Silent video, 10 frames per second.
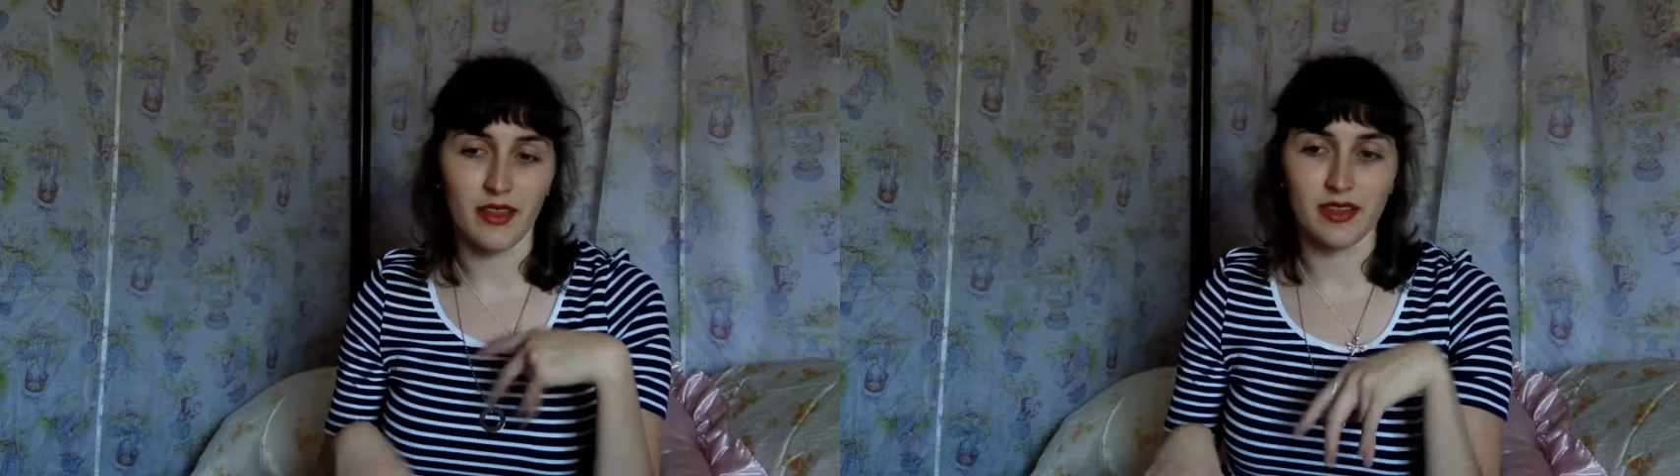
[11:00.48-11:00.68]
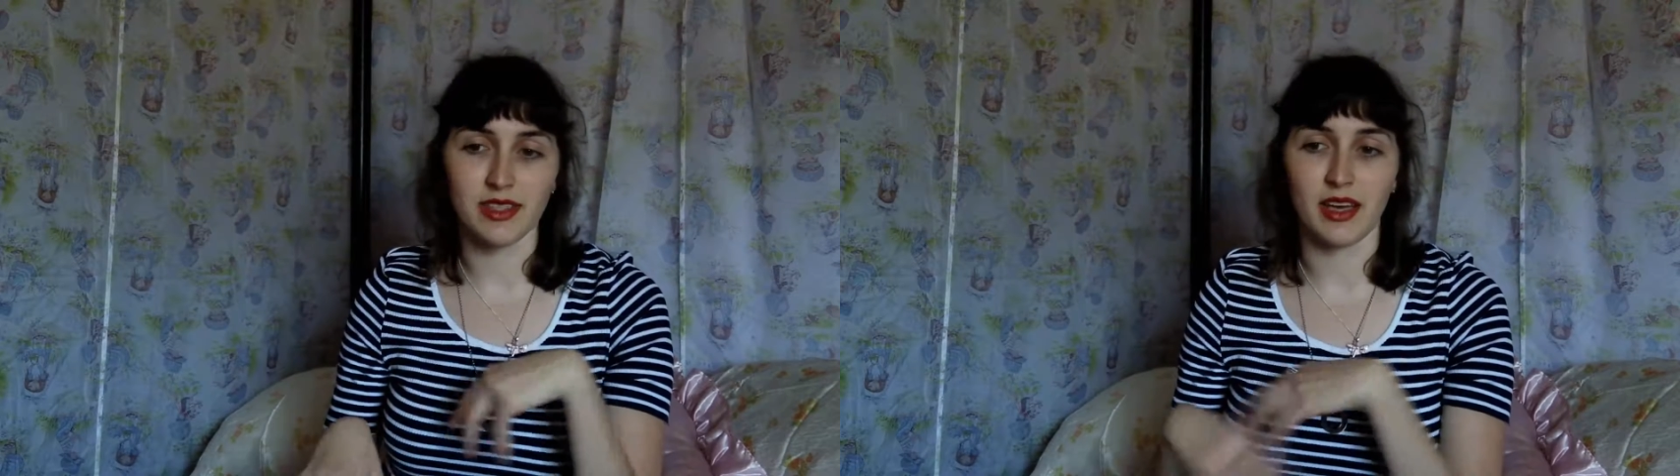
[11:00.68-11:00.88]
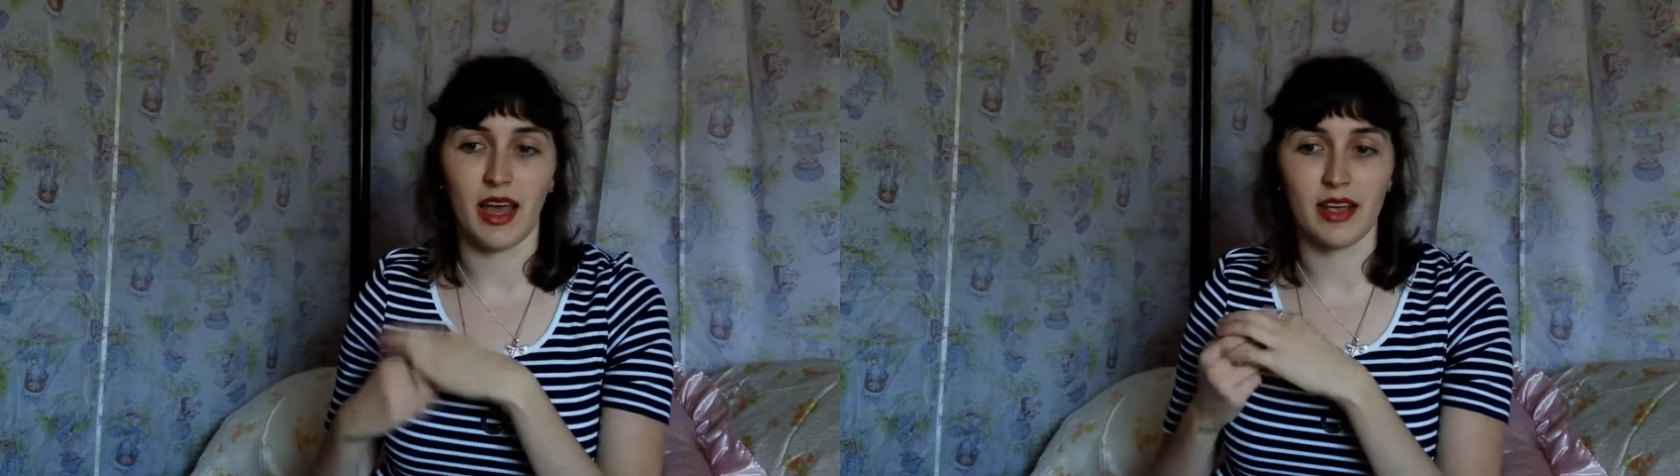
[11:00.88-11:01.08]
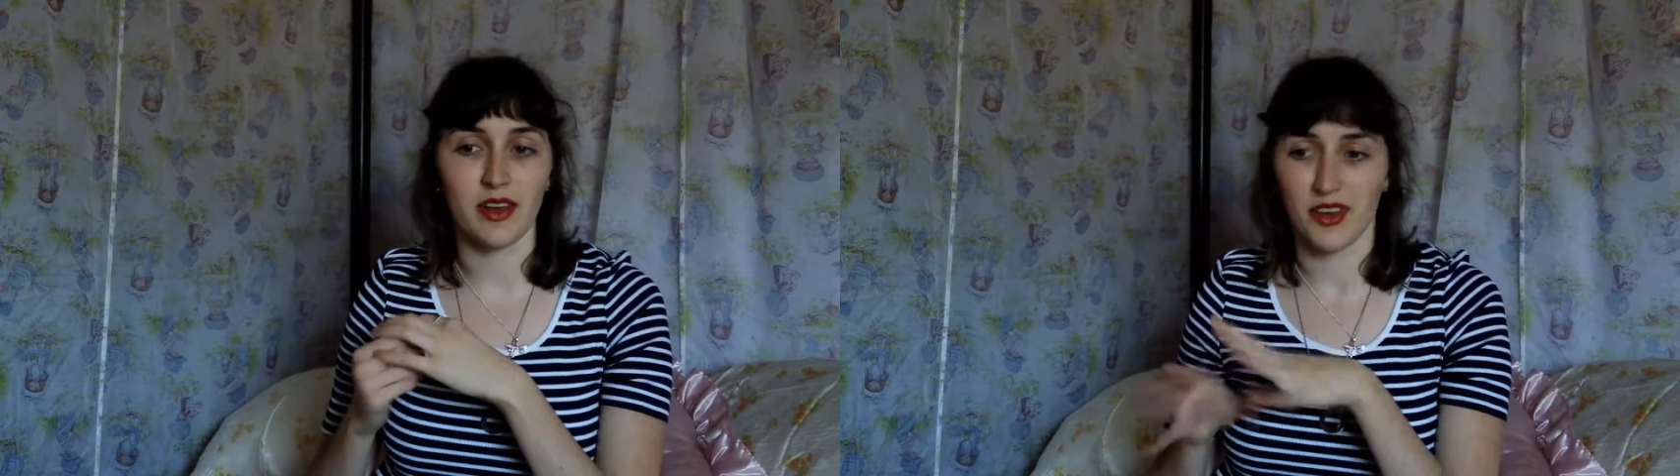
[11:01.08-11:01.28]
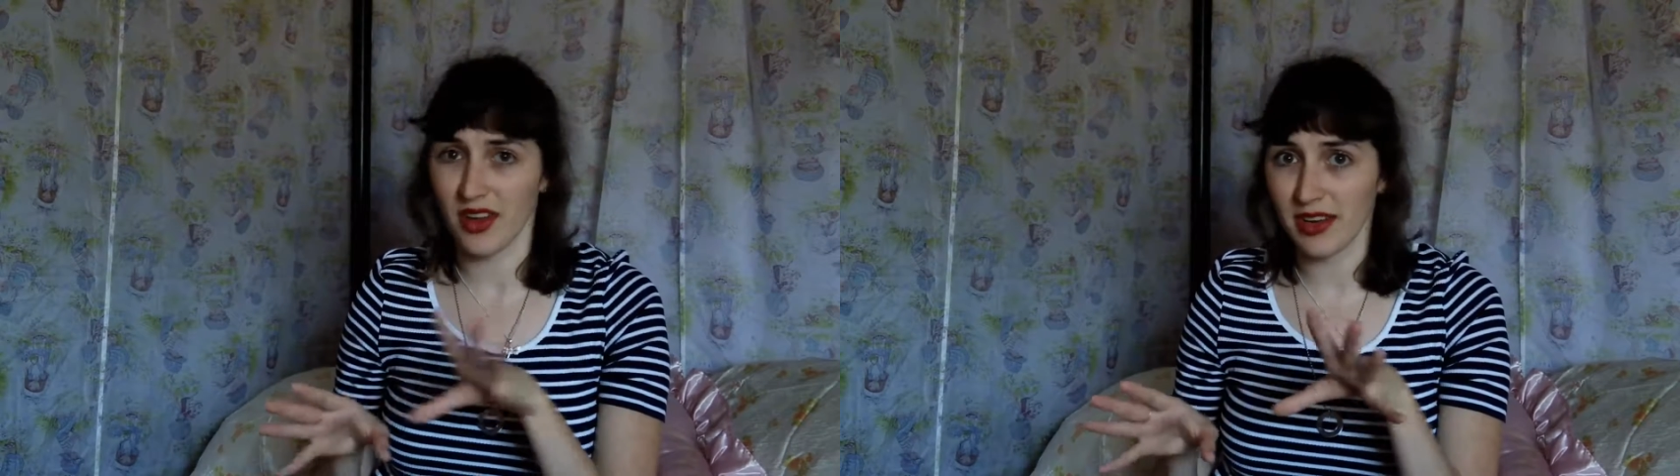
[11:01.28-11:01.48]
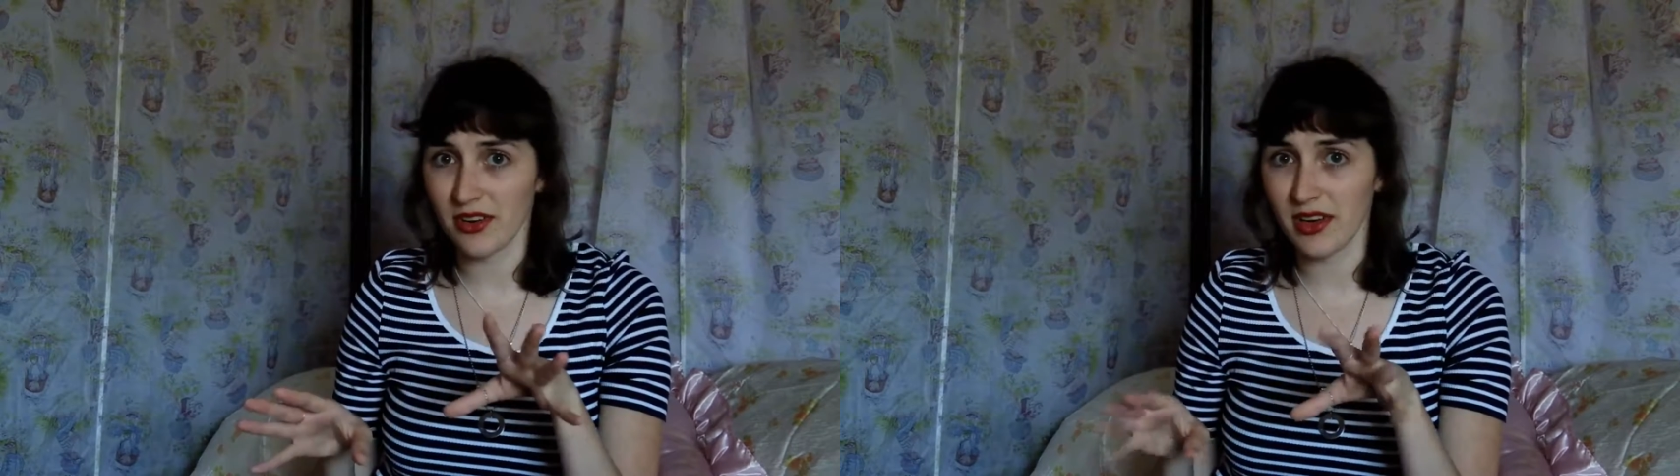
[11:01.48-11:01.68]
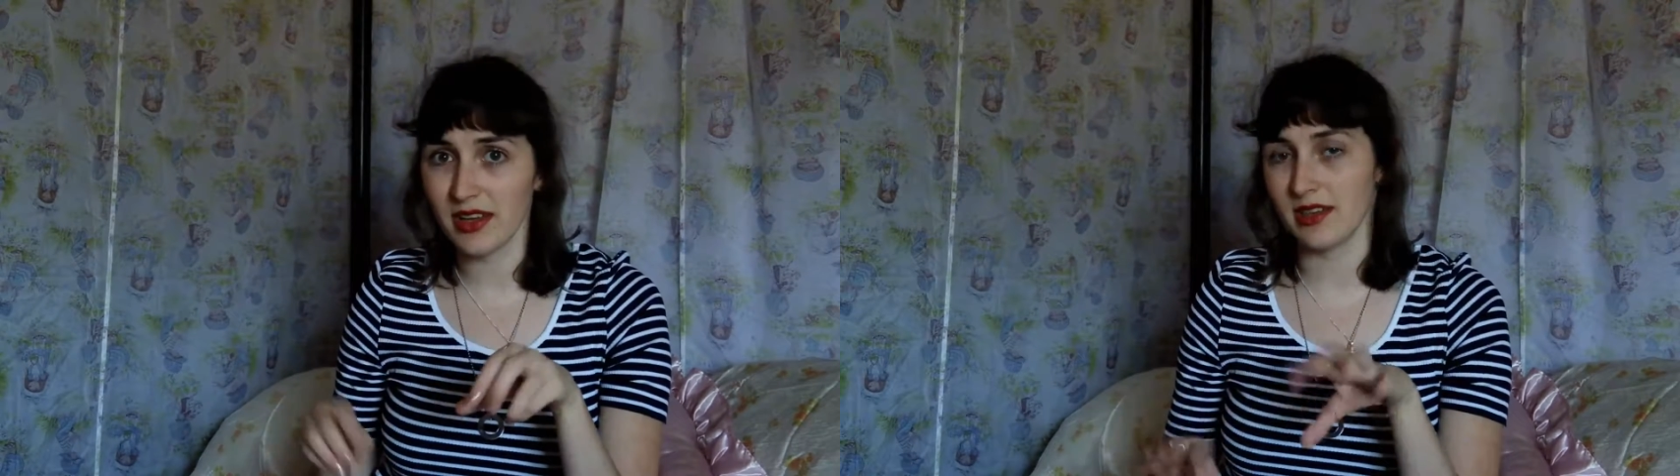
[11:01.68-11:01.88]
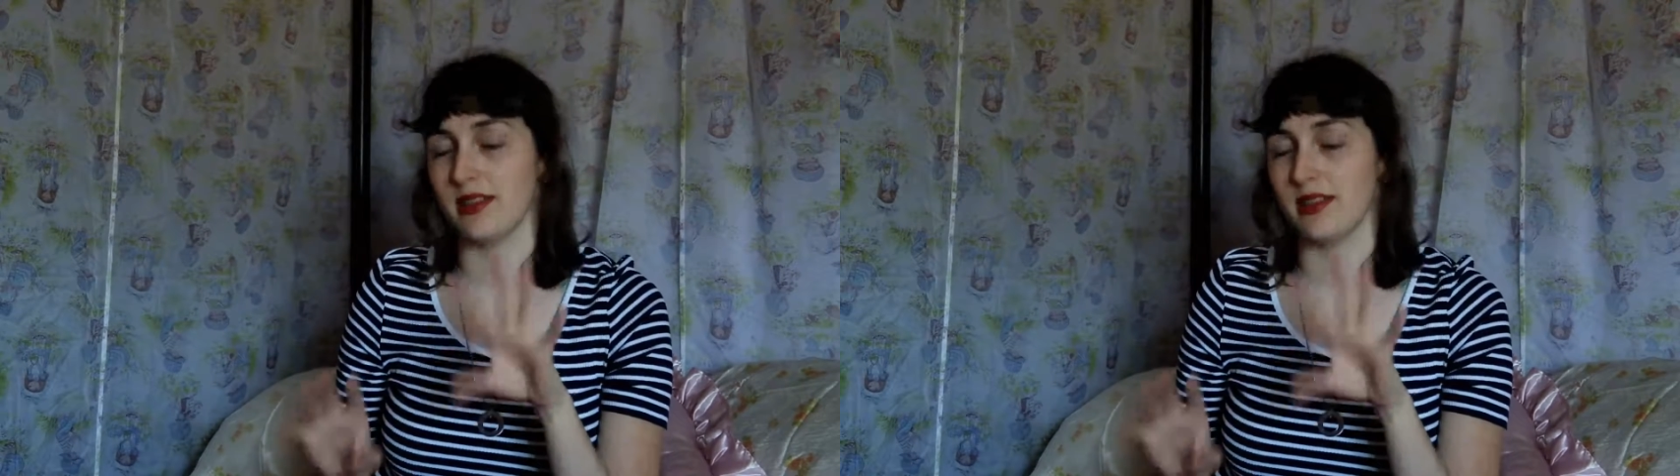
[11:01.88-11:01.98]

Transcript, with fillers: others are like nine grand